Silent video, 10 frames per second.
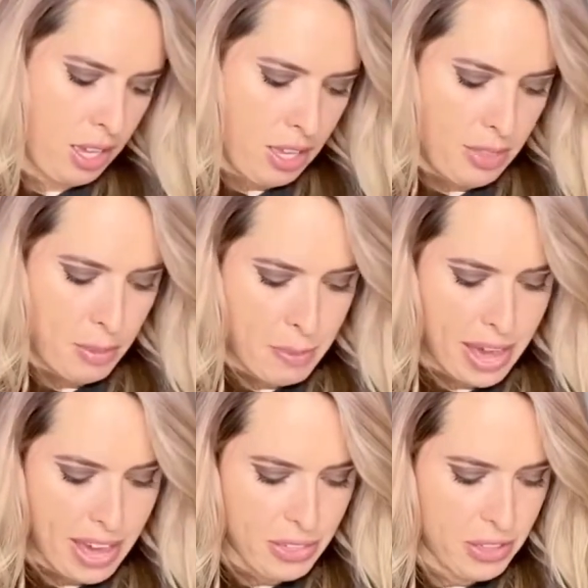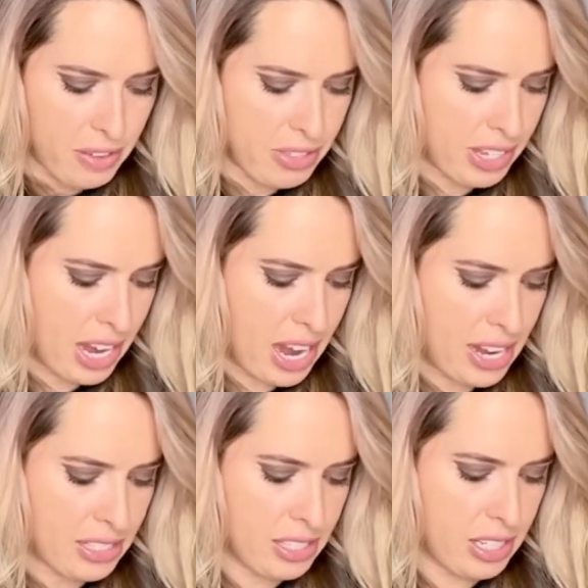The path of the
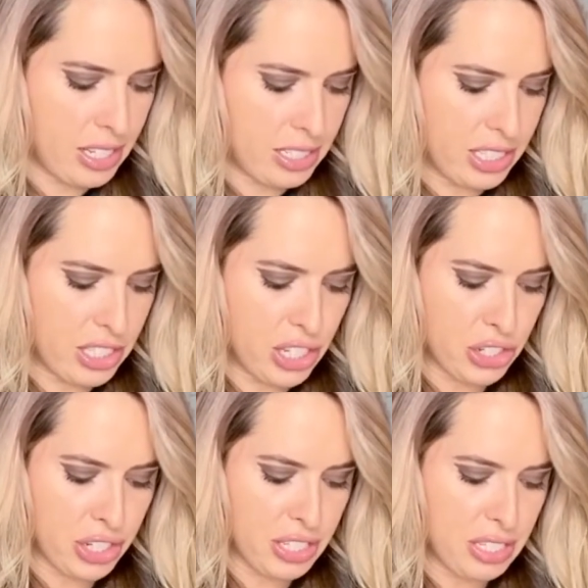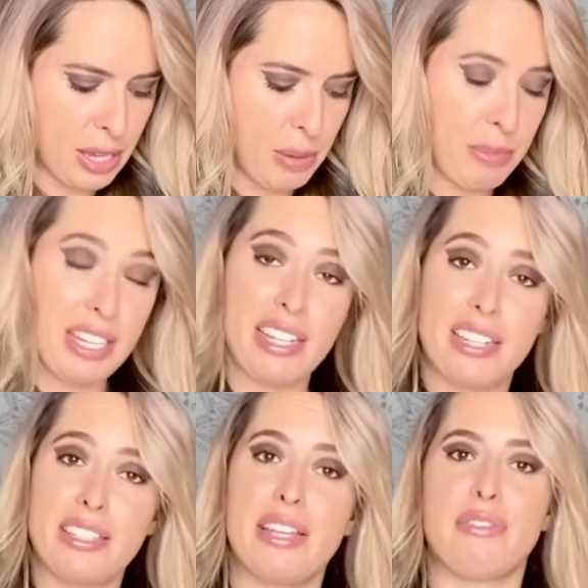gods, decisions,
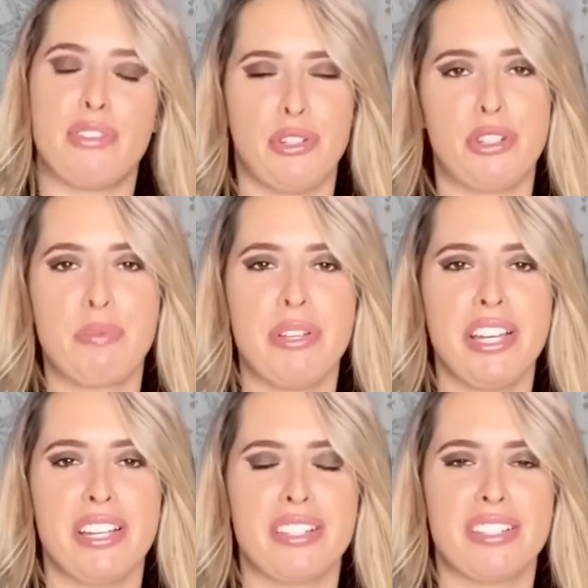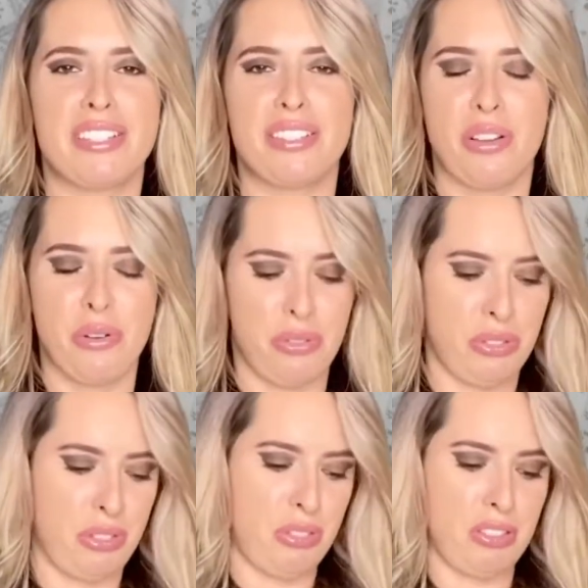meetings, and future plans. So this
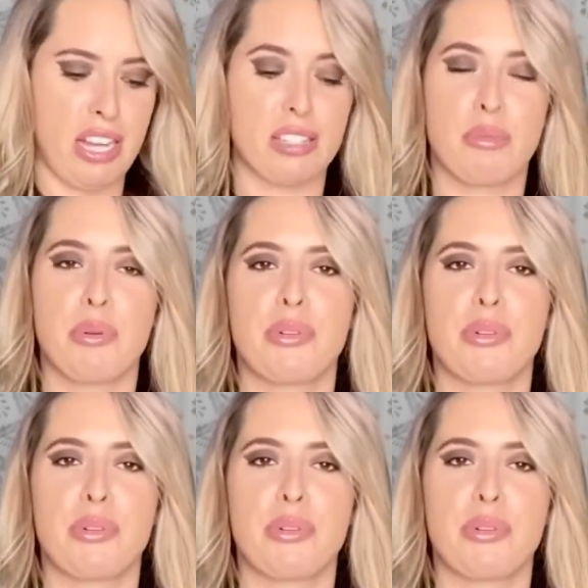is exactly what we were